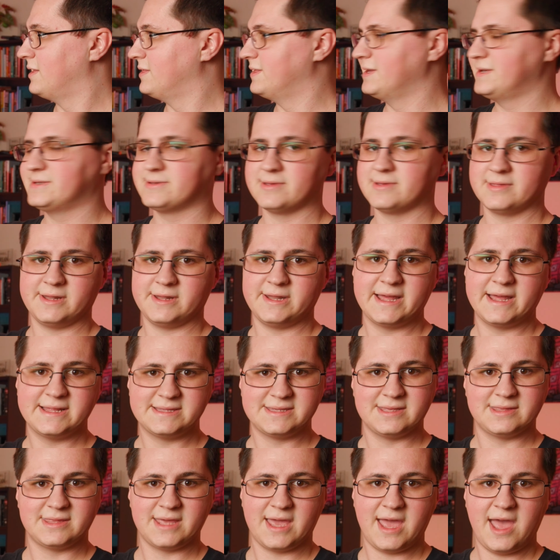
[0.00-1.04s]
these are the lights
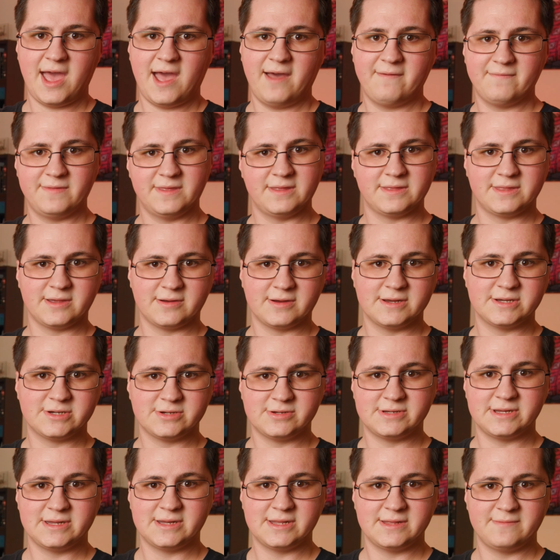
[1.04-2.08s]
that they have that they're
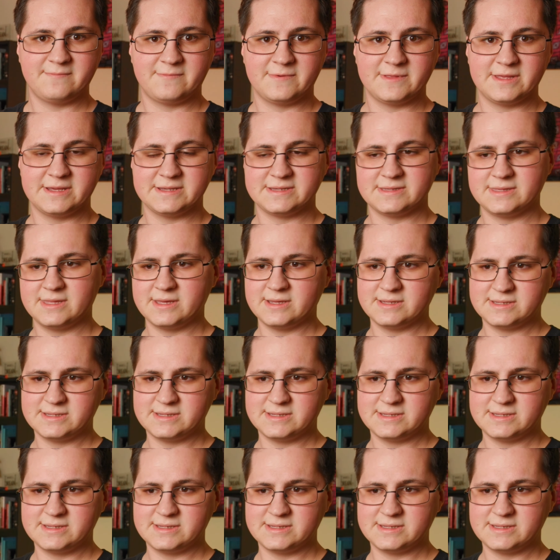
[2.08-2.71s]
interested in for this.